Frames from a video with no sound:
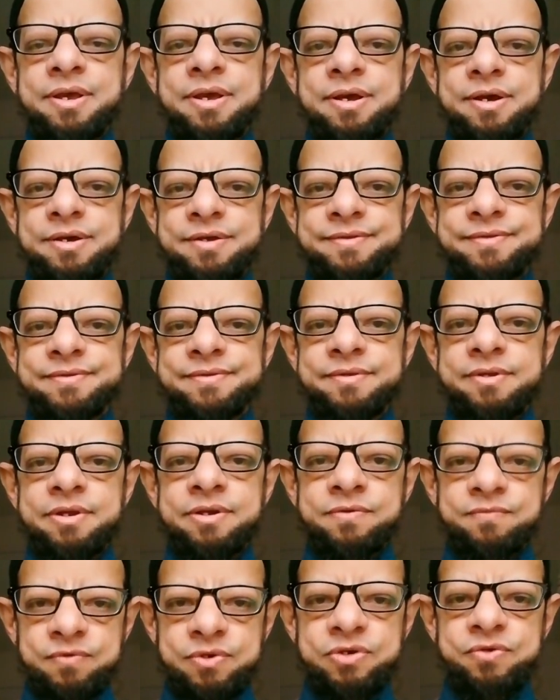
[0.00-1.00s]
us
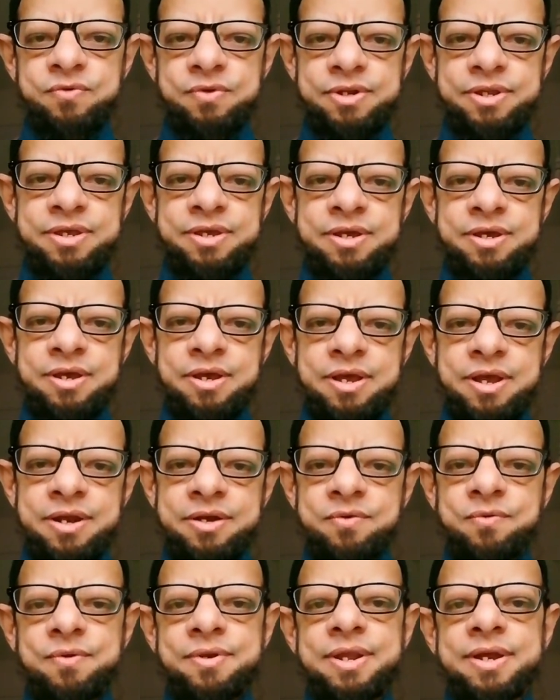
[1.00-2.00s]
individually
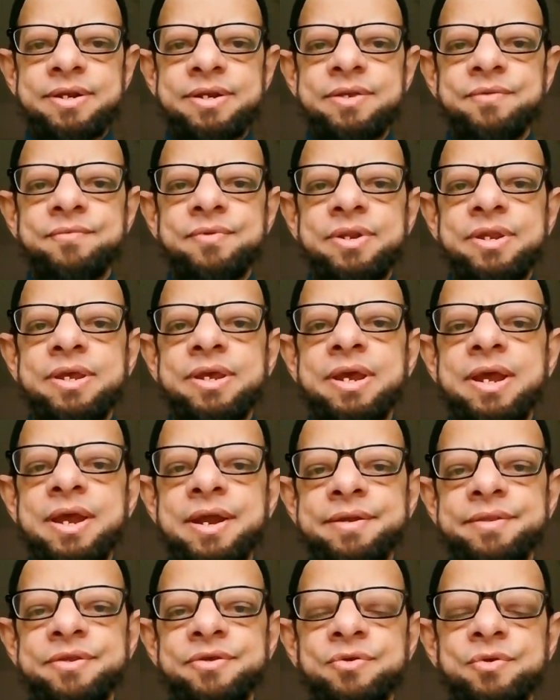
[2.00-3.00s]
and collectively
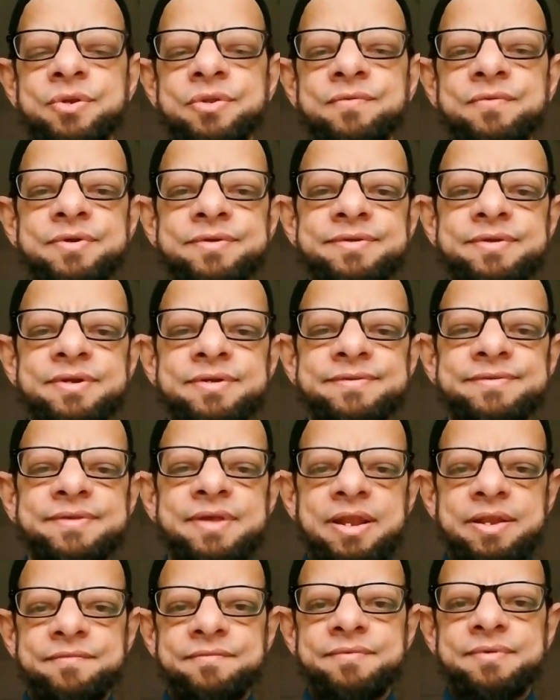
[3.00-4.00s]
and the universe
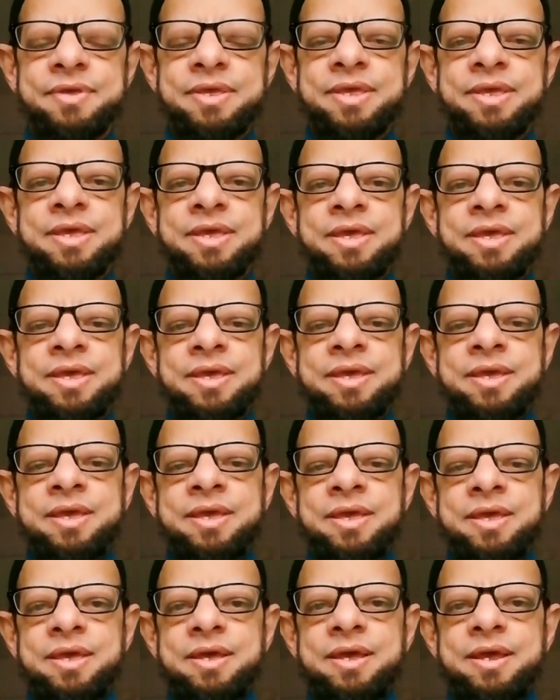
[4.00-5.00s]
itself,
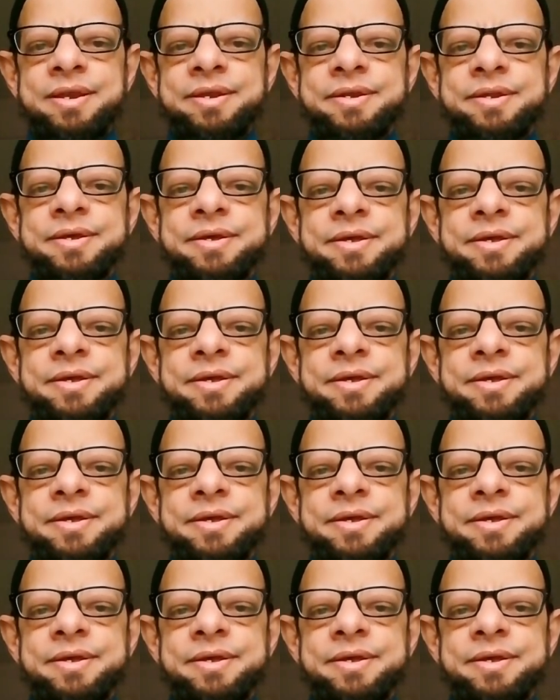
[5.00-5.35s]
and